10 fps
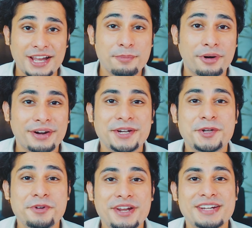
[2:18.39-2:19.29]
I bought
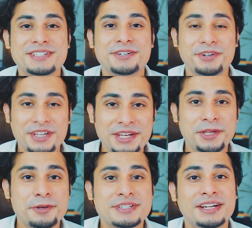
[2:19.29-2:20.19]
it 2 years ago in
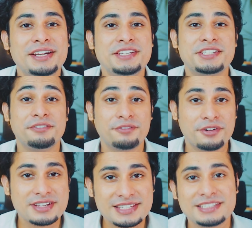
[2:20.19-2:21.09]
used condition
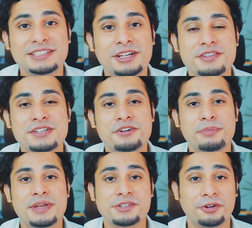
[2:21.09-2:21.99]
for 60,000
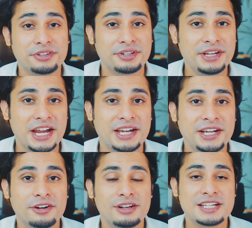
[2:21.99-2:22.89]
rupees or
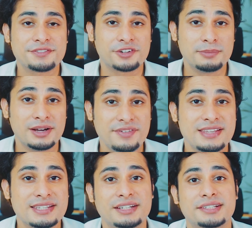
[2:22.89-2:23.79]
$380 from
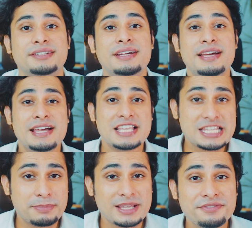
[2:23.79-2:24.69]
Happy Center,
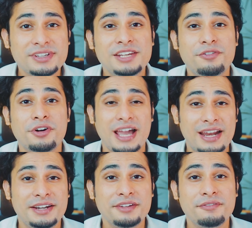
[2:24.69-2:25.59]
specifically for
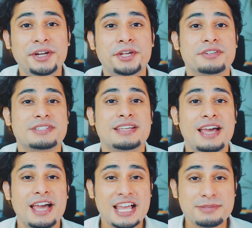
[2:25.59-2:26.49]
editing videos,
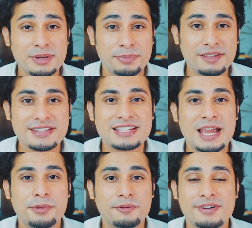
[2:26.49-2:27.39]
as my previous
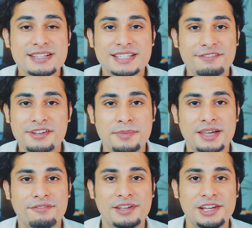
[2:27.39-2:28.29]
laptop was giving
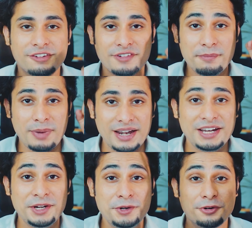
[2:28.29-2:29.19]
me a feeling of
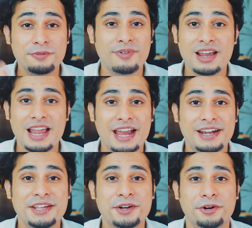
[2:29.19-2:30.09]
impending doom while
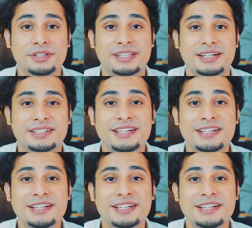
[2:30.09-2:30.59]
editing on that.